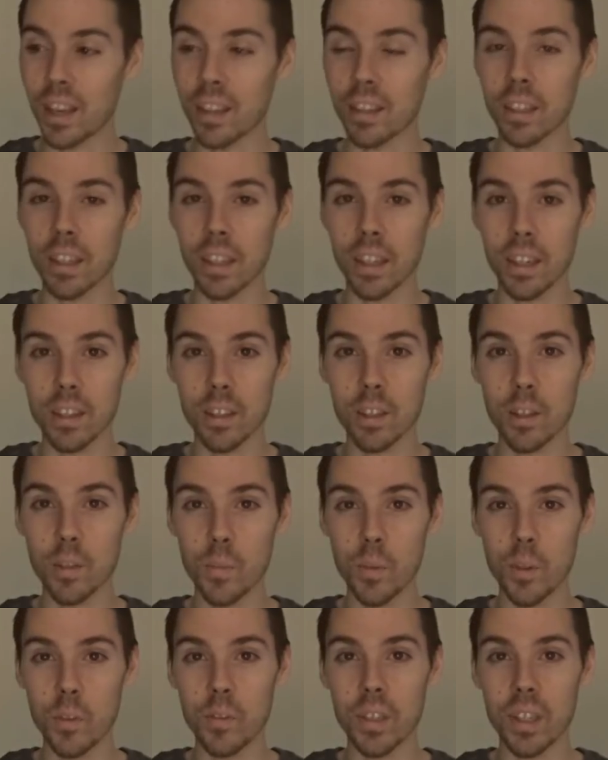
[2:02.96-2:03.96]
at the end of the
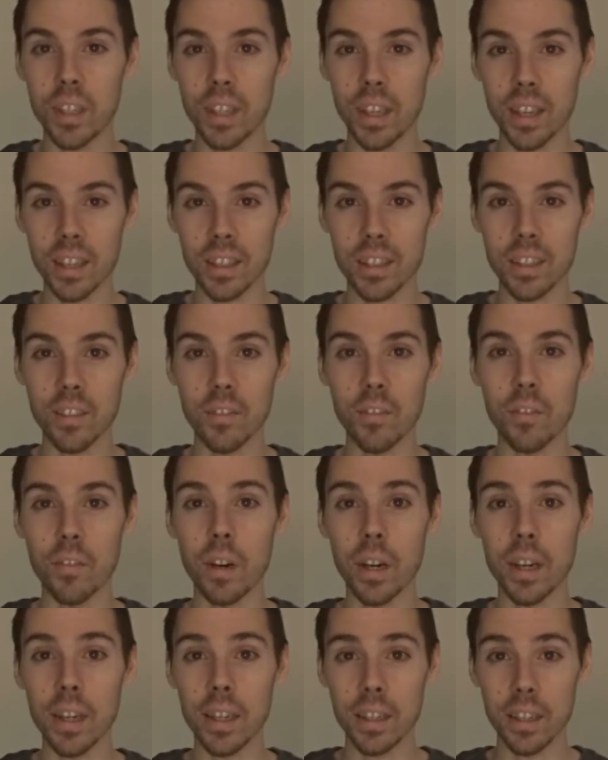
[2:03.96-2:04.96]
movie, he gets
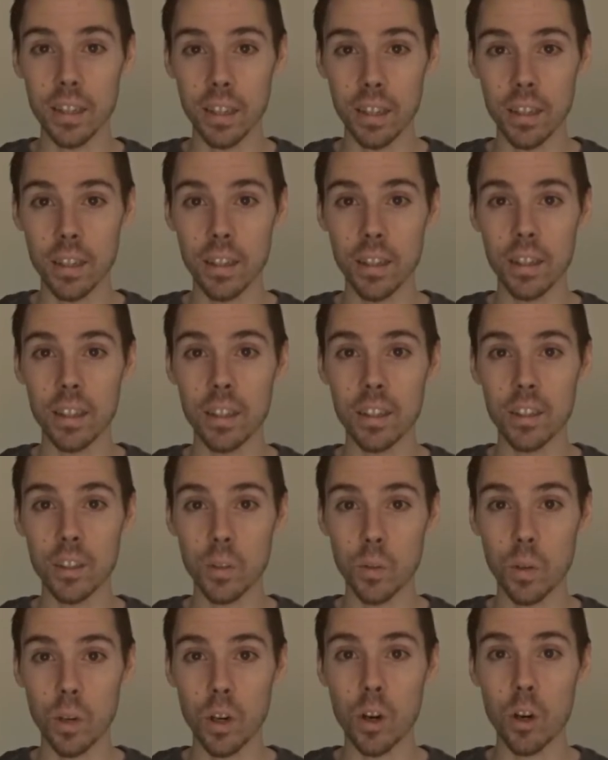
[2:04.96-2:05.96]
invited
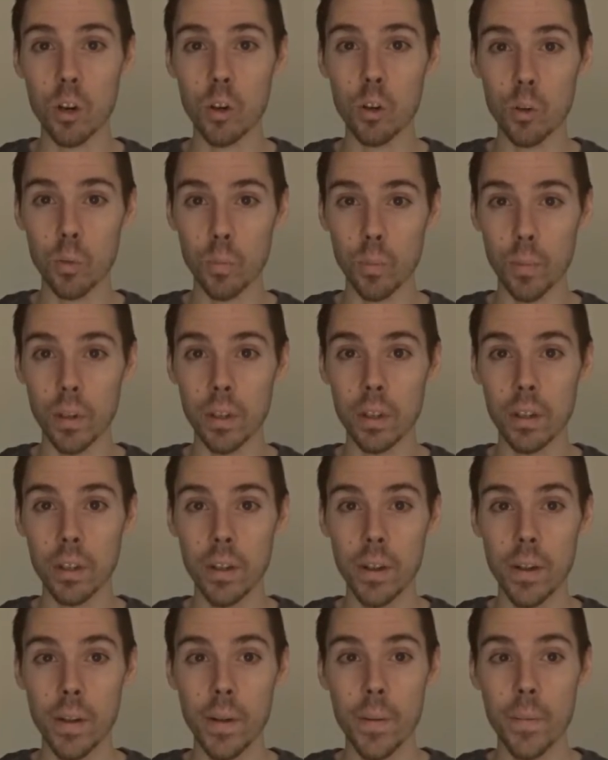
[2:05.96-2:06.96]
into a home
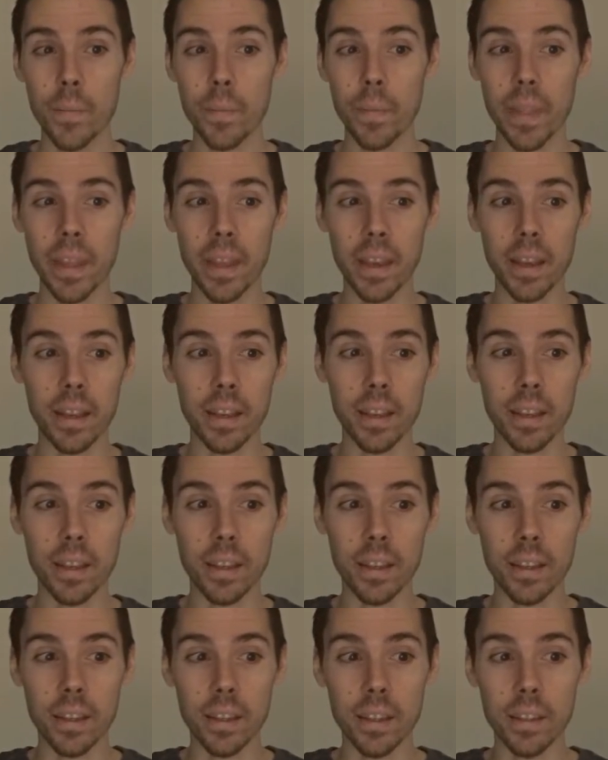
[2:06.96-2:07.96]

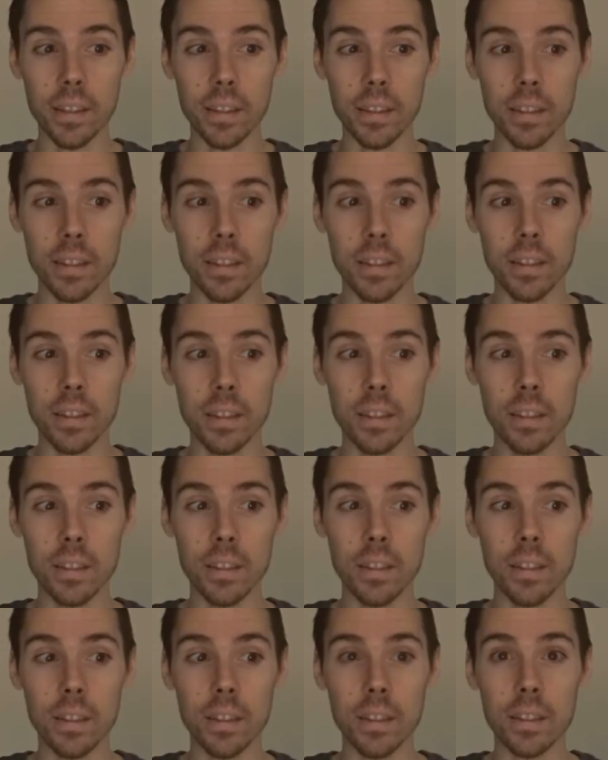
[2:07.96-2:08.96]
and
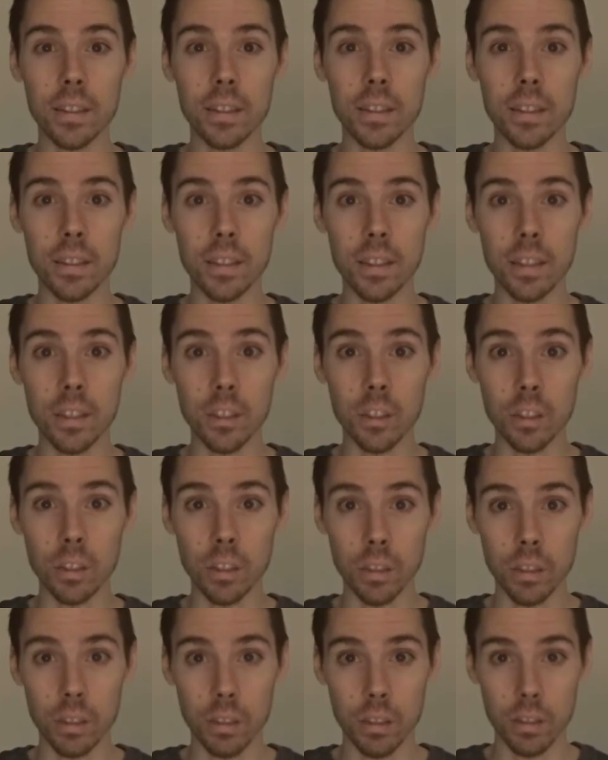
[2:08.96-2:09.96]
it's a dinner.